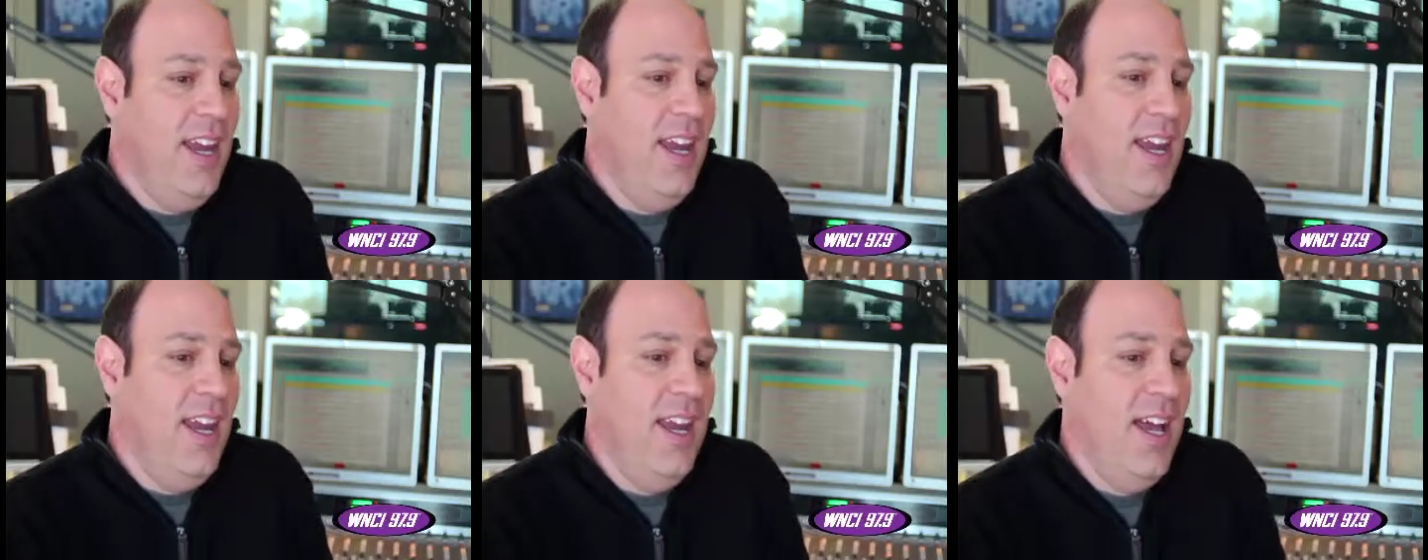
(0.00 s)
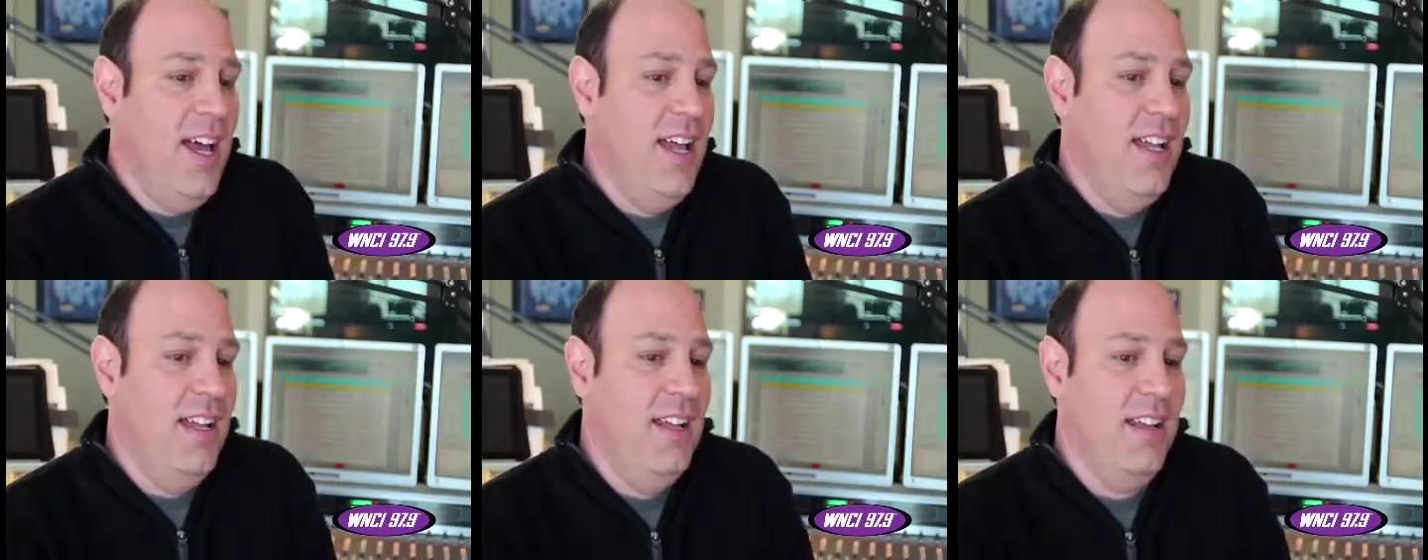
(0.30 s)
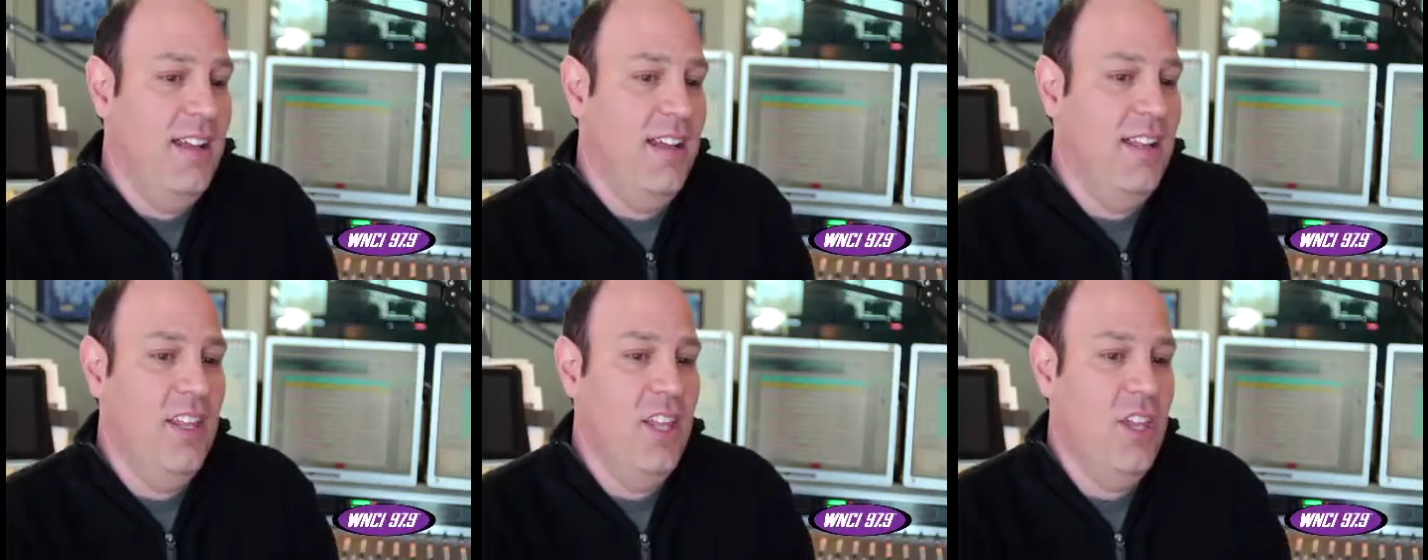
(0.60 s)

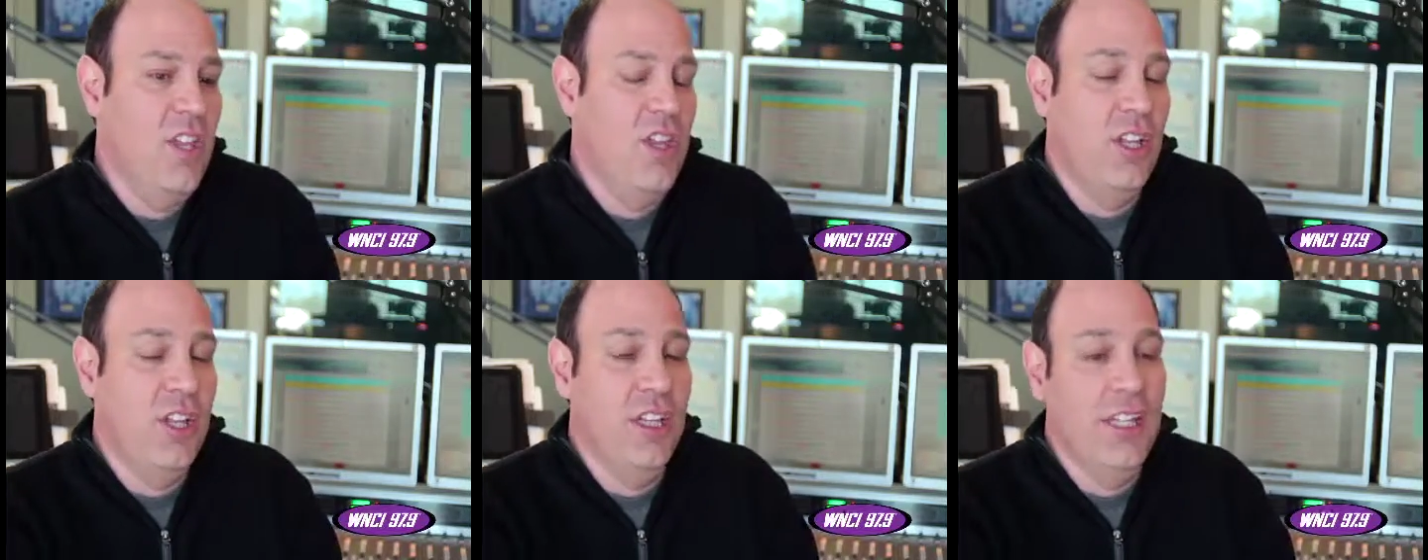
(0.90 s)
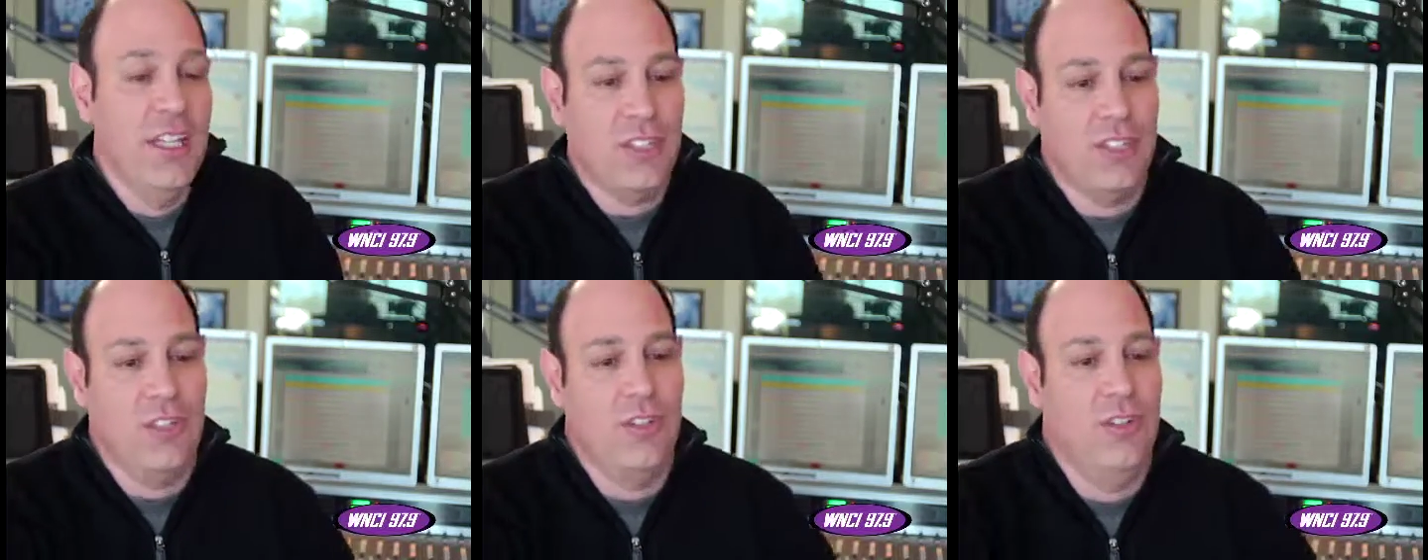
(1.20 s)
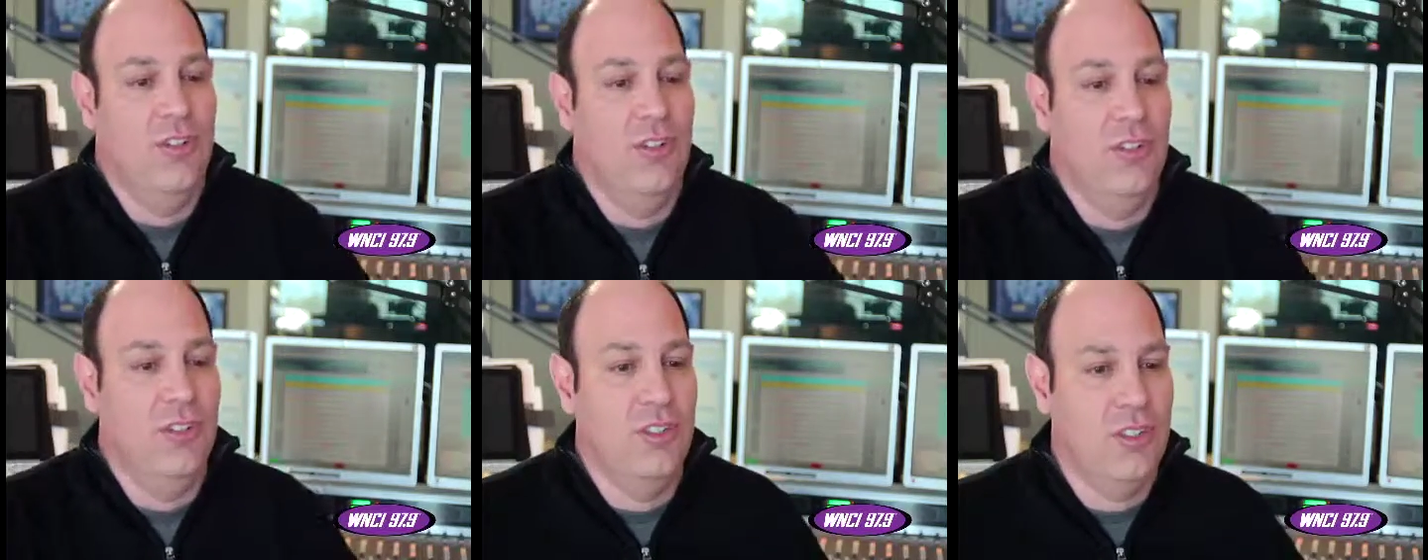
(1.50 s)
and the
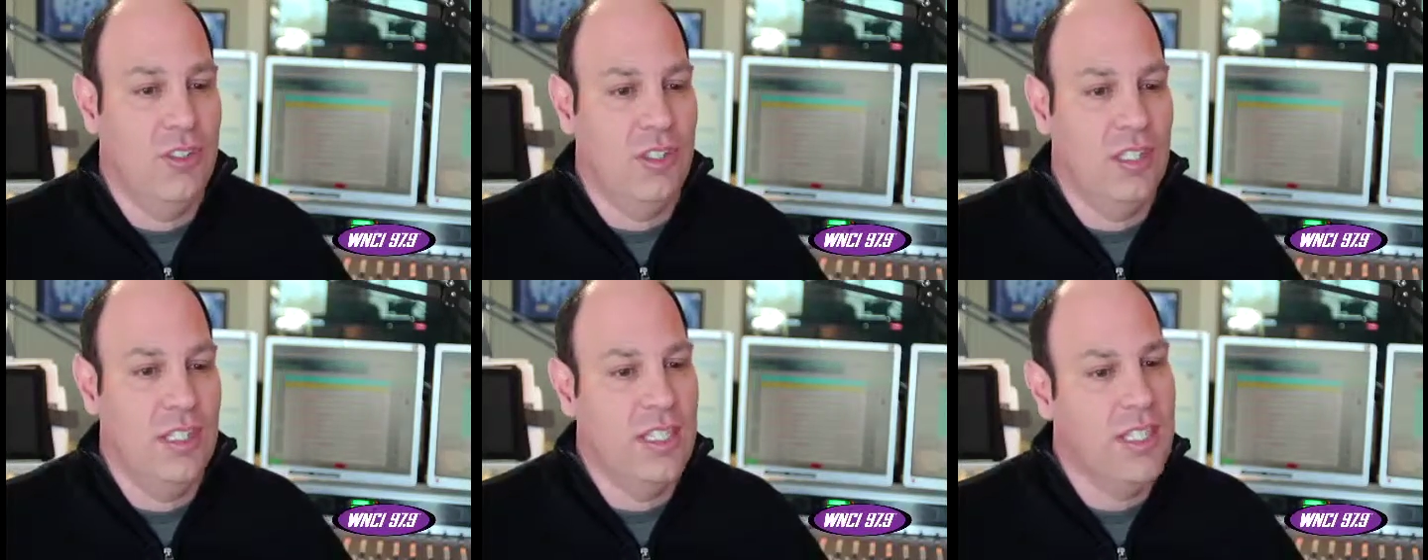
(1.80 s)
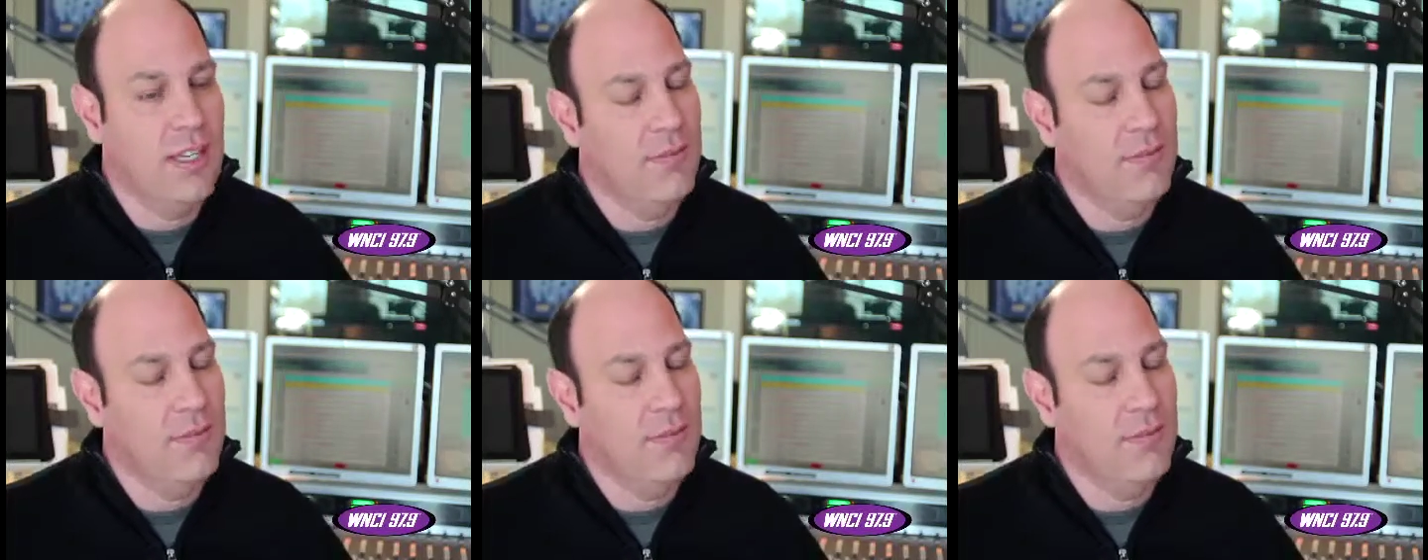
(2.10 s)
listeners